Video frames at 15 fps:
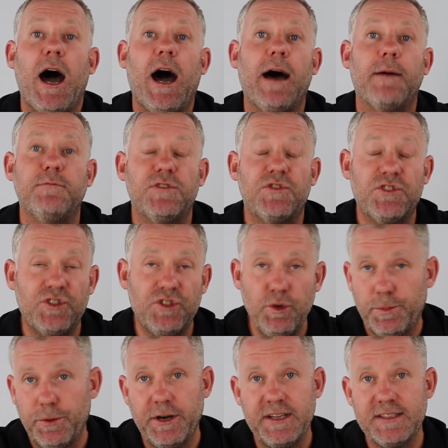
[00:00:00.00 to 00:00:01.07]
I'm
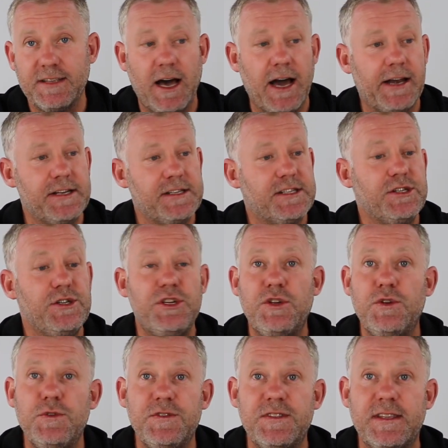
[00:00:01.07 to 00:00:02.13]
super excited to
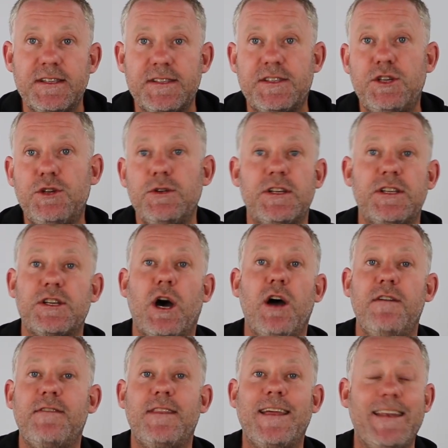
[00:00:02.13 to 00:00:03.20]
use this unit
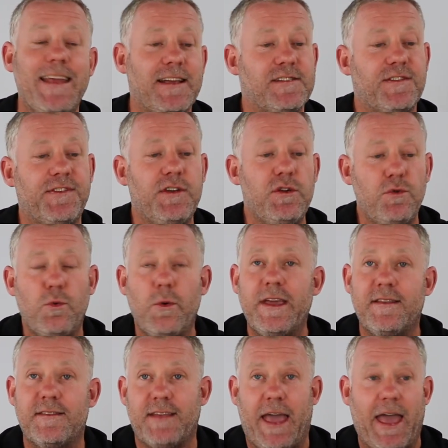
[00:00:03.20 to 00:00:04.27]
over the next few
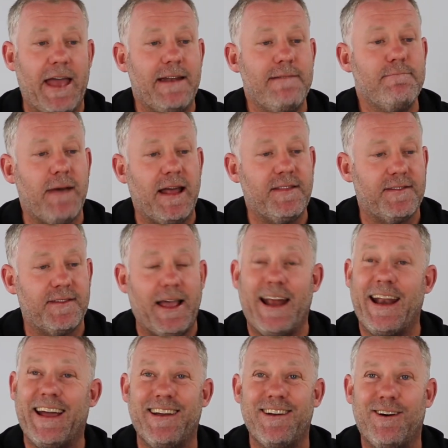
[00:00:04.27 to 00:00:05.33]
weeks and months,
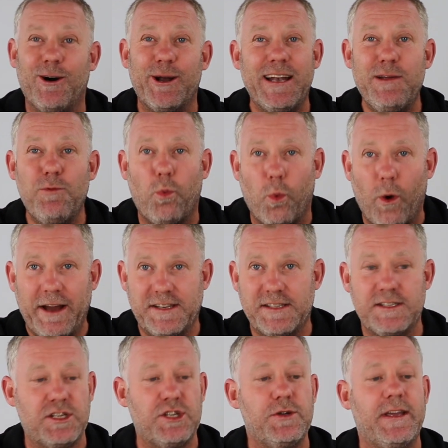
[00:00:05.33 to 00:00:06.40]
and I can hardly wait
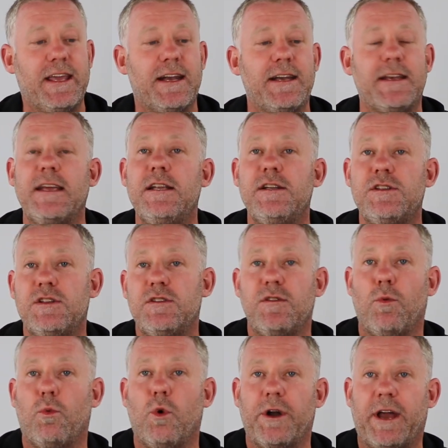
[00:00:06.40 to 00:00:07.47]
to get it into
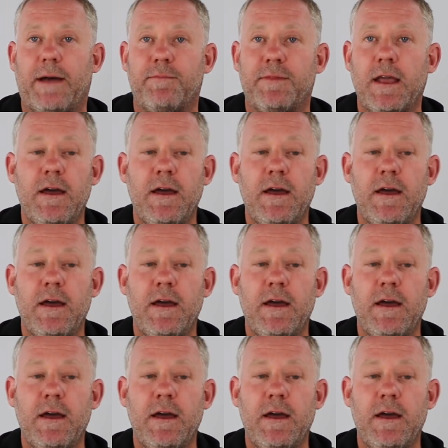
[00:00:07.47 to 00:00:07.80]
the water.